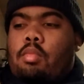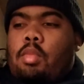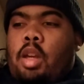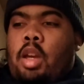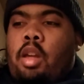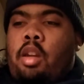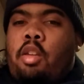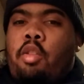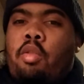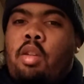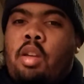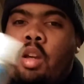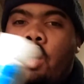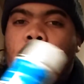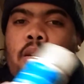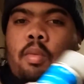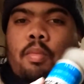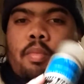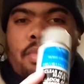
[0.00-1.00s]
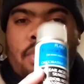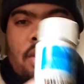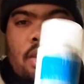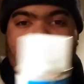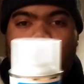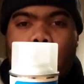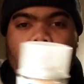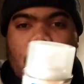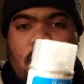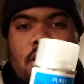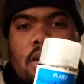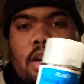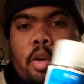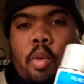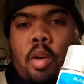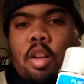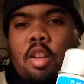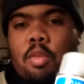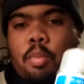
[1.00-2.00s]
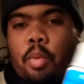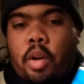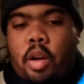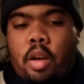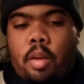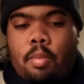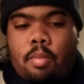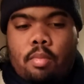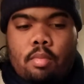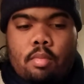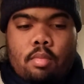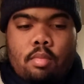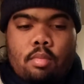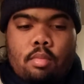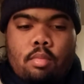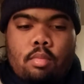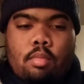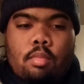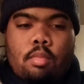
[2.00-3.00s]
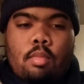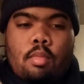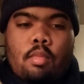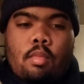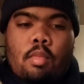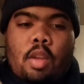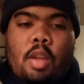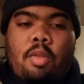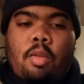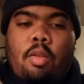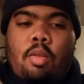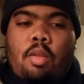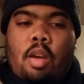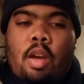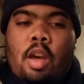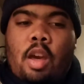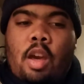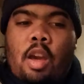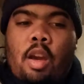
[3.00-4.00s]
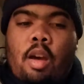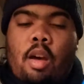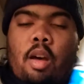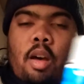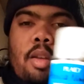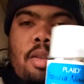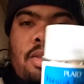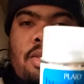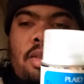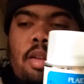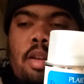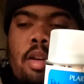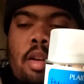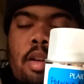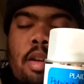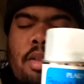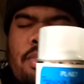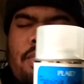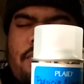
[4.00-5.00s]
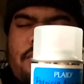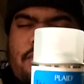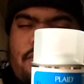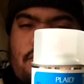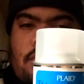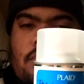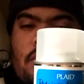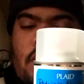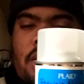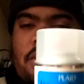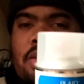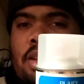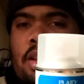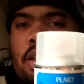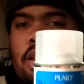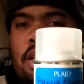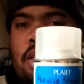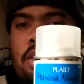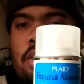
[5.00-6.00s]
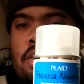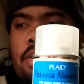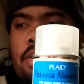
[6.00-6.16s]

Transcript: and you'll need acrylic spray. This is a sealant.